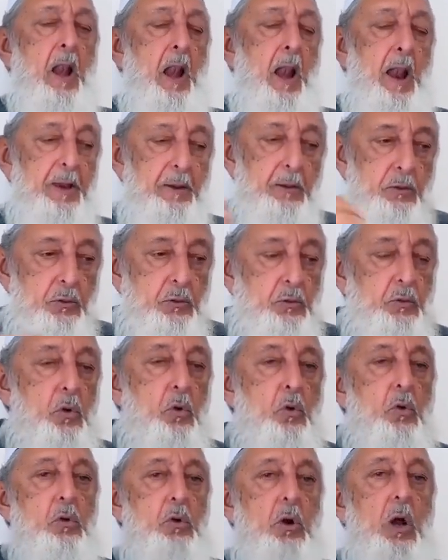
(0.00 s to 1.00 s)
and
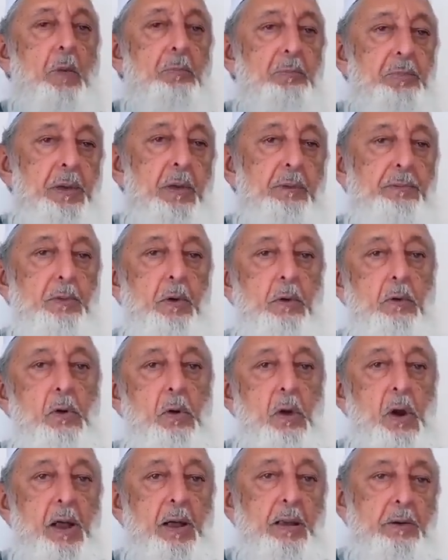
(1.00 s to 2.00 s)
no copy of the
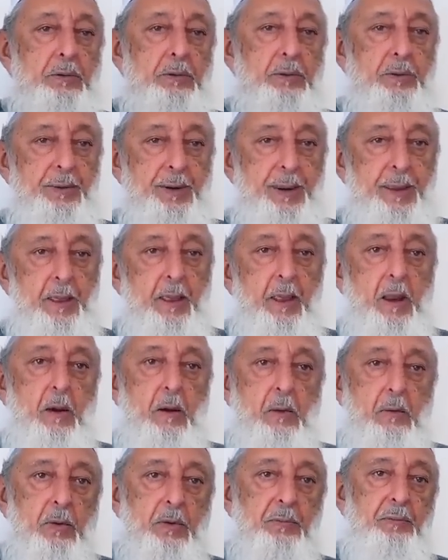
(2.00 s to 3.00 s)
Quran today
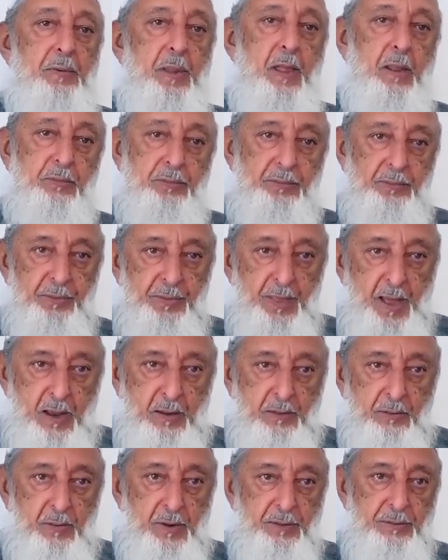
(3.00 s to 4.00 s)
reflects
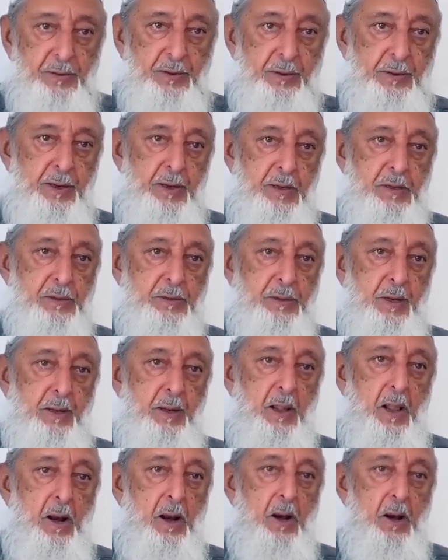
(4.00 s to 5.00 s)
that
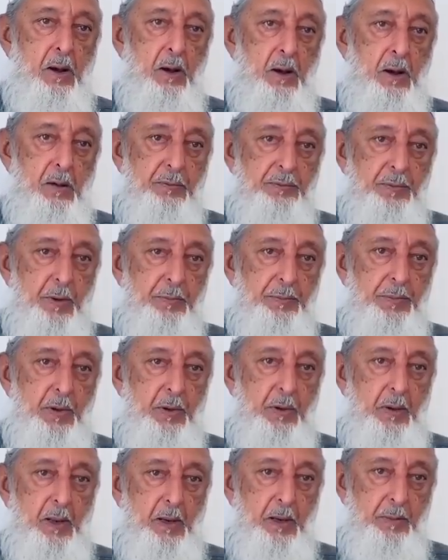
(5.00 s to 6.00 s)
recitation of
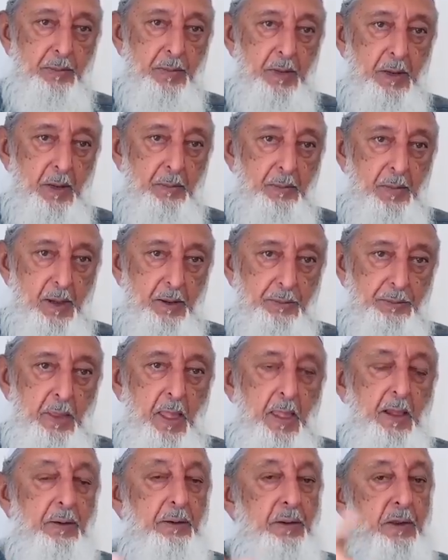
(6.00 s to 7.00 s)
Abdullah ibn Abbas?
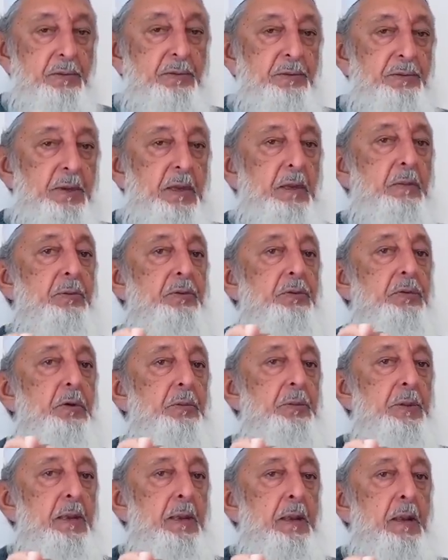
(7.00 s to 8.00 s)
This seems to
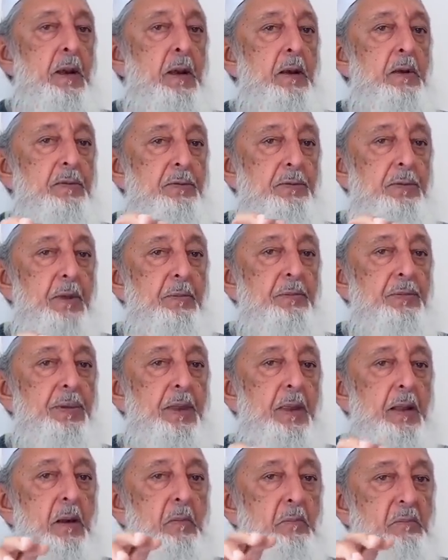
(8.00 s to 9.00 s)
me
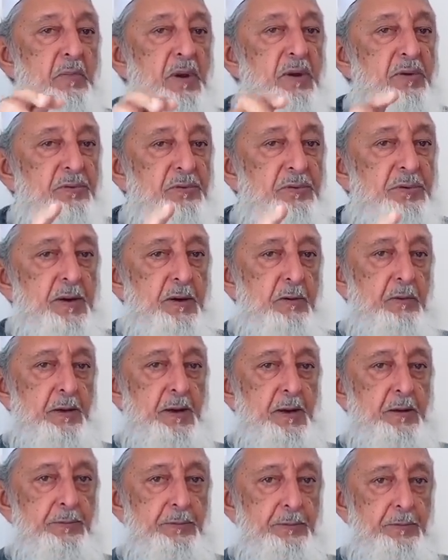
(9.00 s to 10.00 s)
something
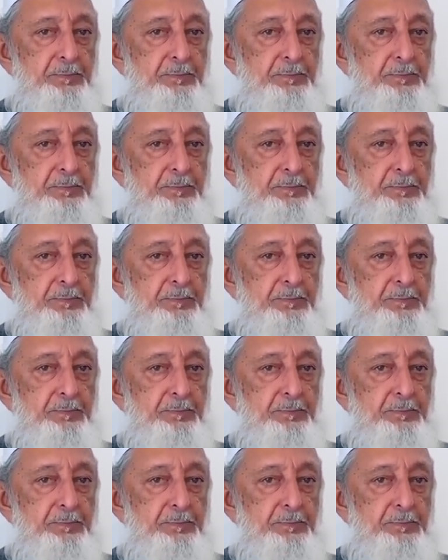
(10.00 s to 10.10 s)
mysterious.